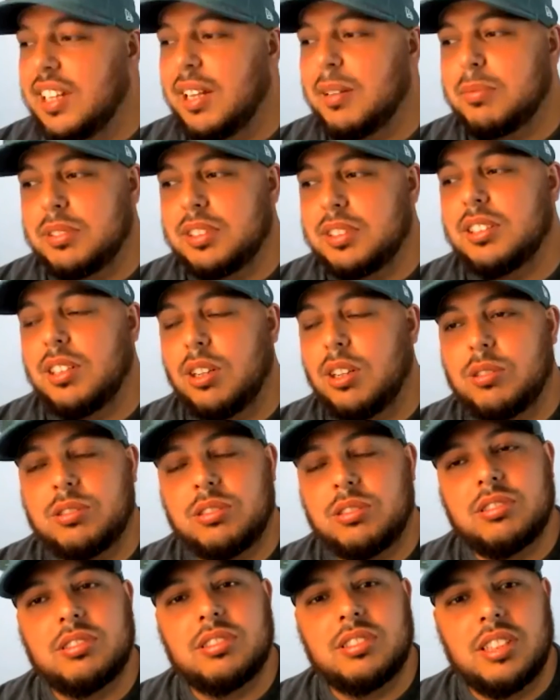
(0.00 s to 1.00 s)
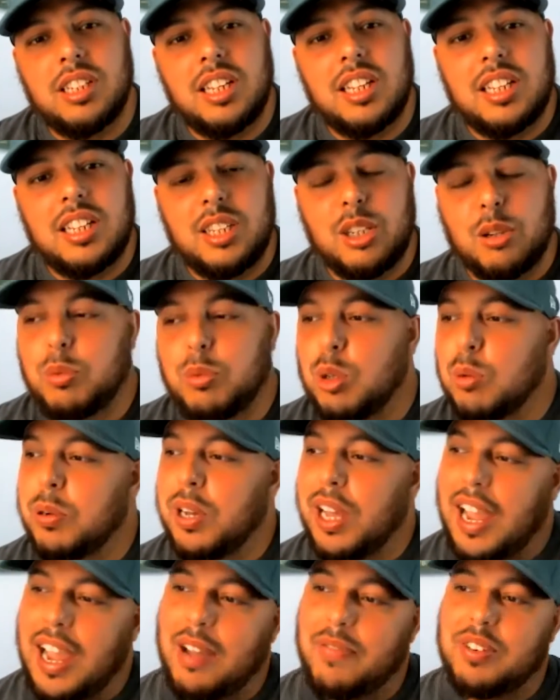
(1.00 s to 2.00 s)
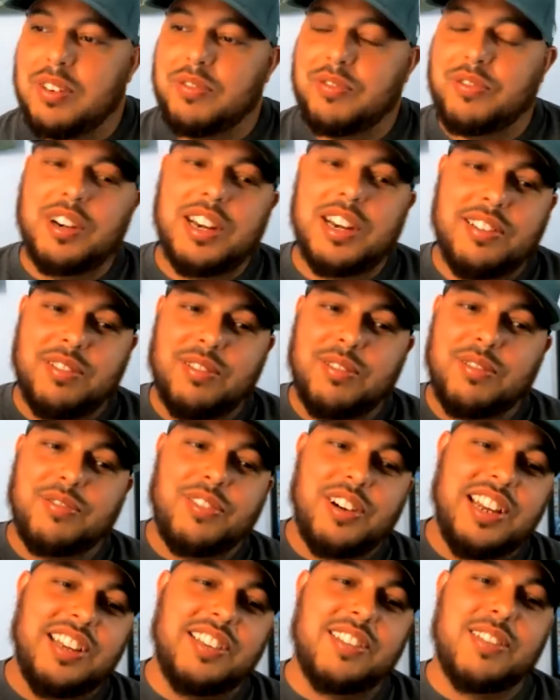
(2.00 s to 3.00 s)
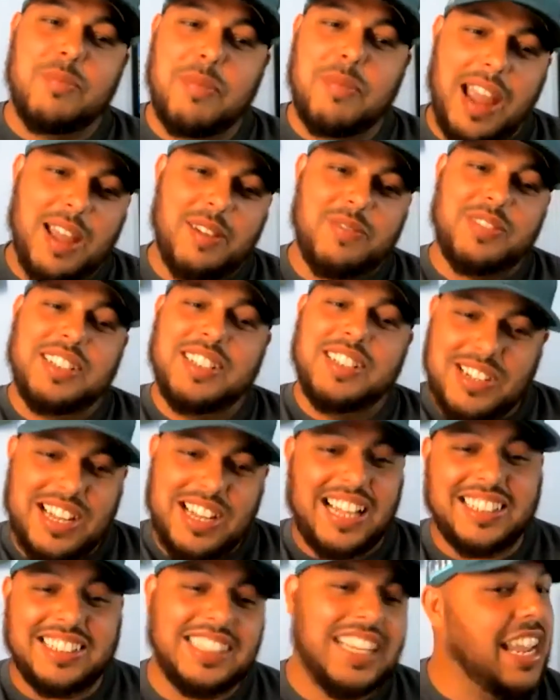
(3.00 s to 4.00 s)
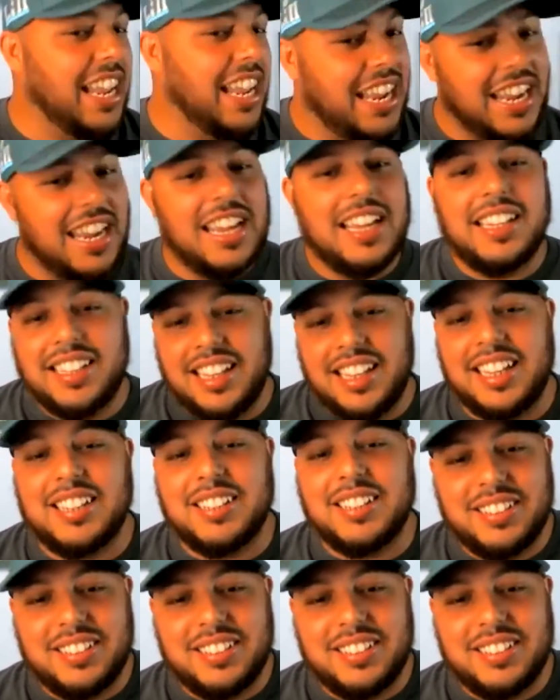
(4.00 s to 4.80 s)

Cup, you know. You put half in the freezer and freeze them half, and you got like